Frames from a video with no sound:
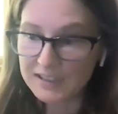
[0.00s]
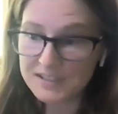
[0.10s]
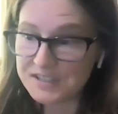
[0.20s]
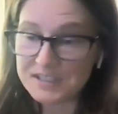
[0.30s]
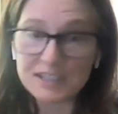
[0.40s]
it
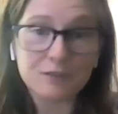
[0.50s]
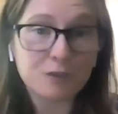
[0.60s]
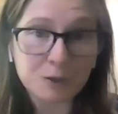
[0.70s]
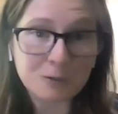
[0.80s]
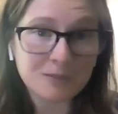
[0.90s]
doesn't
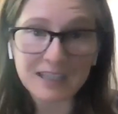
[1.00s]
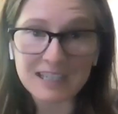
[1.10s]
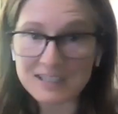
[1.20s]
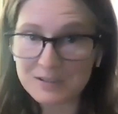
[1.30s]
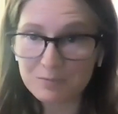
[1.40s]
need food.
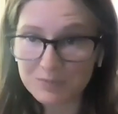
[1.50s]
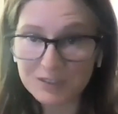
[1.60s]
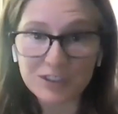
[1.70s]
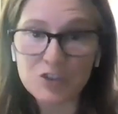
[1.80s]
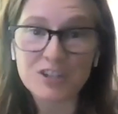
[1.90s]
Like it's
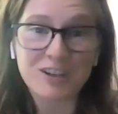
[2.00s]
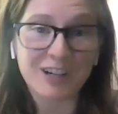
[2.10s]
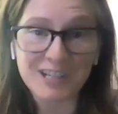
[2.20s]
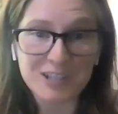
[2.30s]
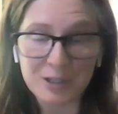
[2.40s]
delicious
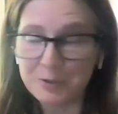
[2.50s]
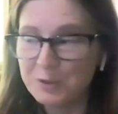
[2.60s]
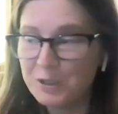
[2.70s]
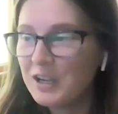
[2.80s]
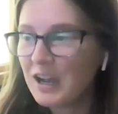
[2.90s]
on its own.